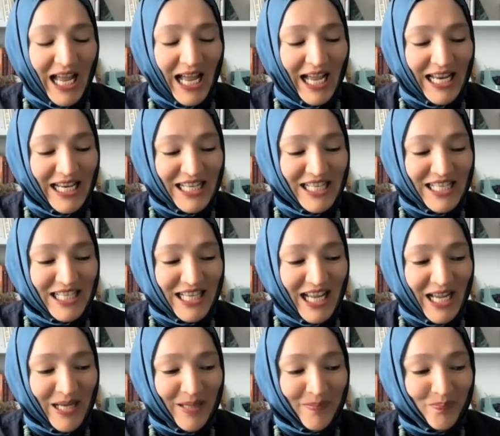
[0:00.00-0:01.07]
And
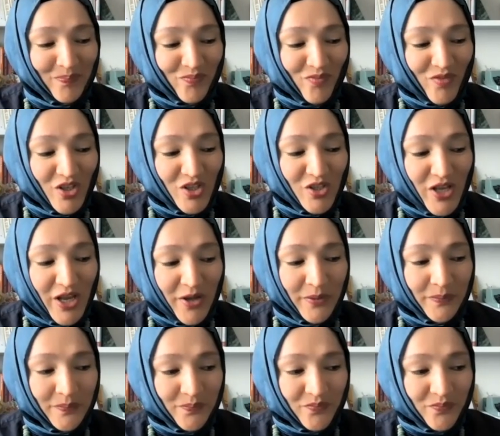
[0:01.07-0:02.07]
so